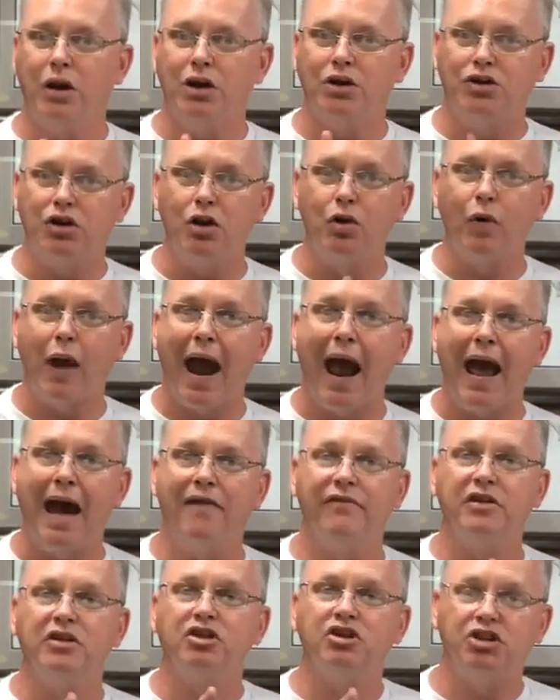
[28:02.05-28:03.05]
we do
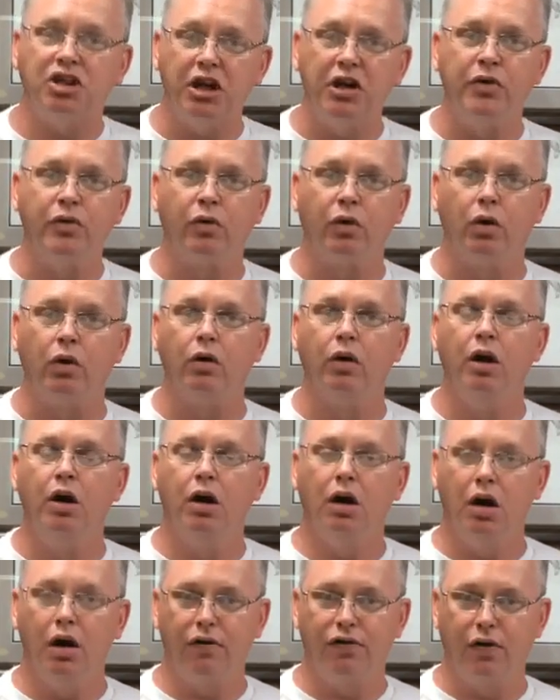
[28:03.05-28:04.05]
have
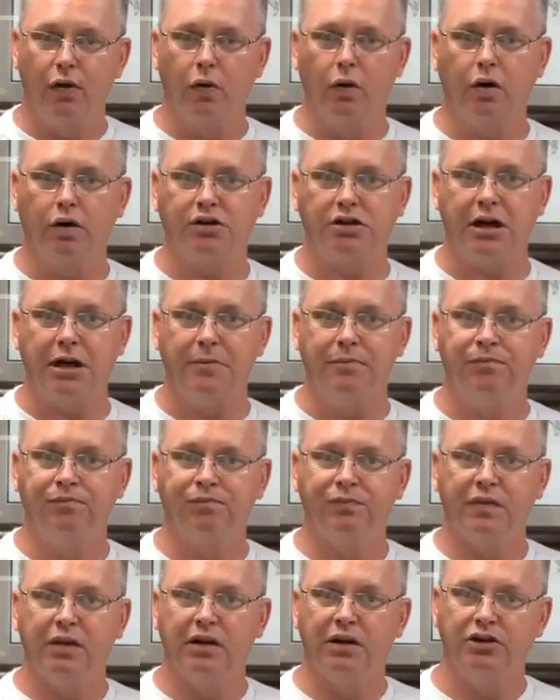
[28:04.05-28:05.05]
general authority.
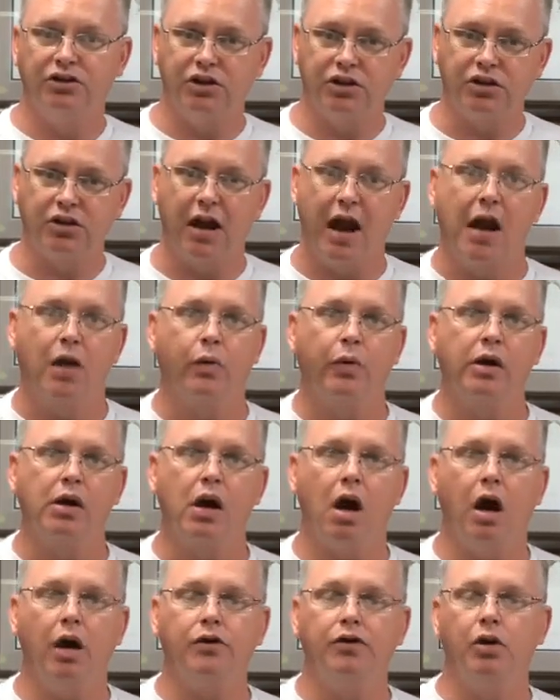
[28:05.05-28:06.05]
Just like
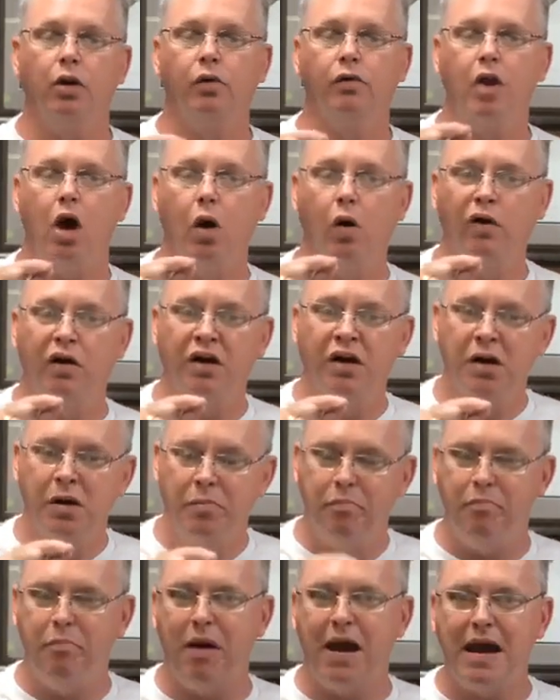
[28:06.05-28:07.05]
when God told Noah,
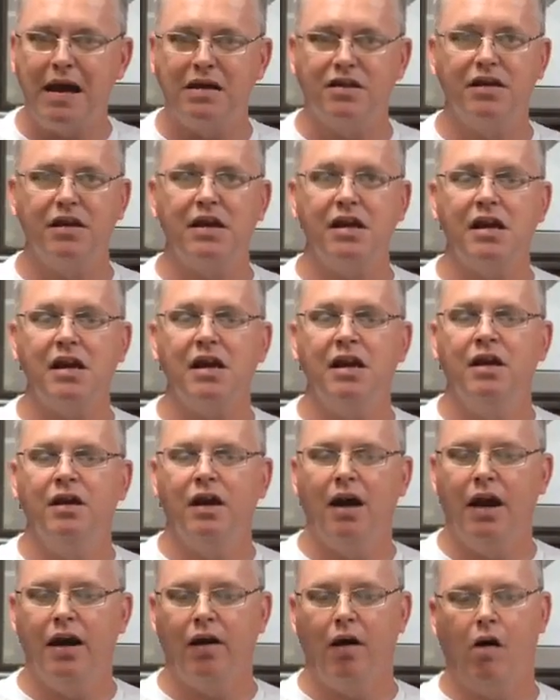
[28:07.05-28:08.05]
make
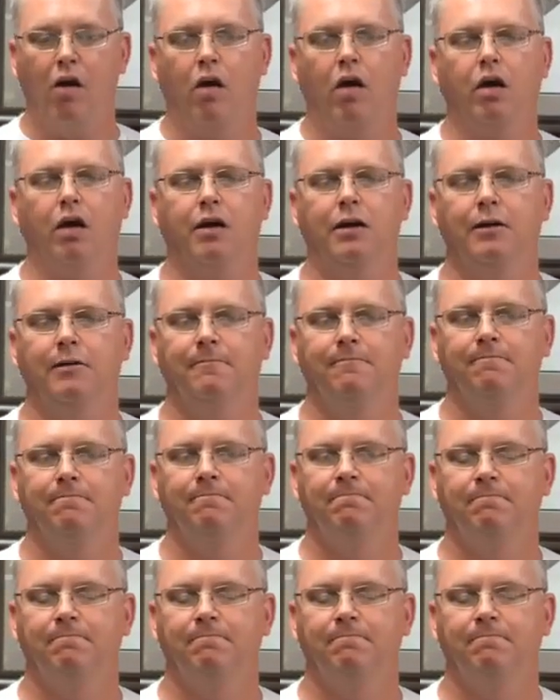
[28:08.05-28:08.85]
thee an ark.